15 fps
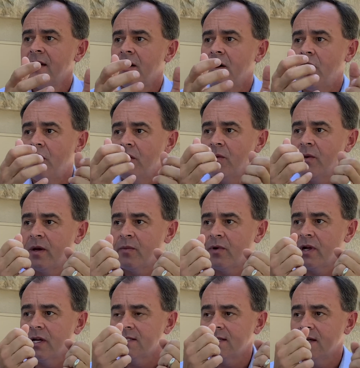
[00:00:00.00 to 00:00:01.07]
all the way to
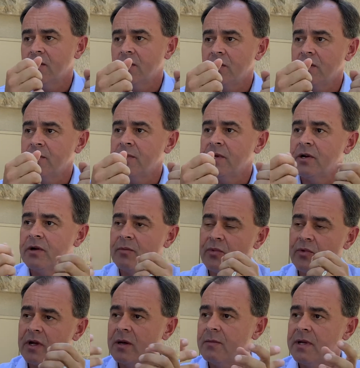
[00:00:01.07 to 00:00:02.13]
Prescott, hold them here and
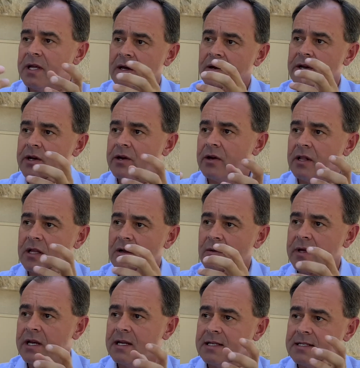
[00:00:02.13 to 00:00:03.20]
bring them down here a little
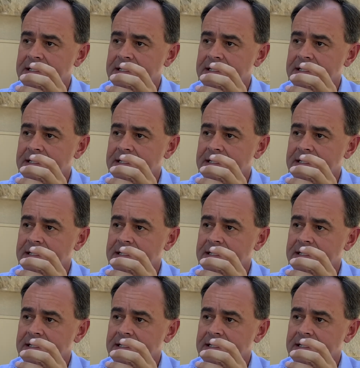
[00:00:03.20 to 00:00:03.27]
bit at a